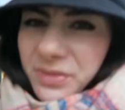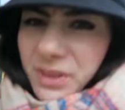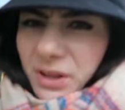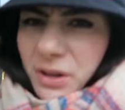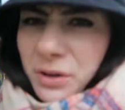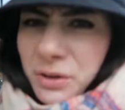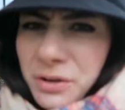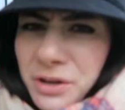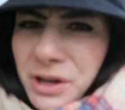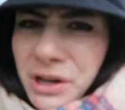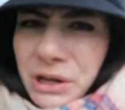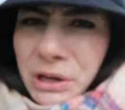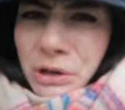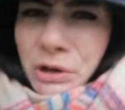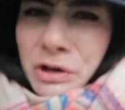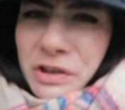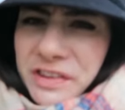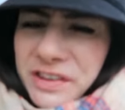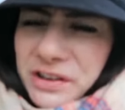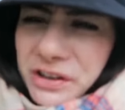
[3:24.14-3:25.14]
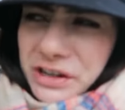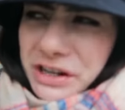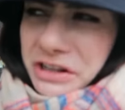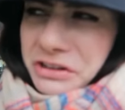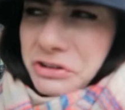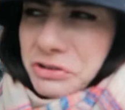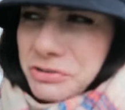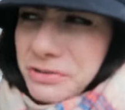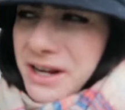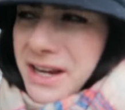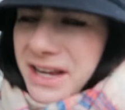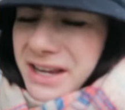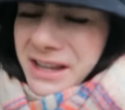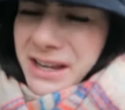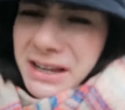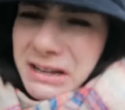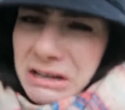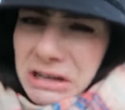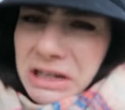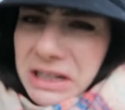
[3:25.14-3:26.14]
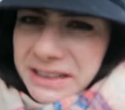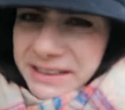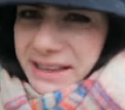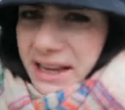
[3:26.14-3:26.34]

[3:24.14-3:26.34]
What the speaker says: Oh no, it's starting to rain.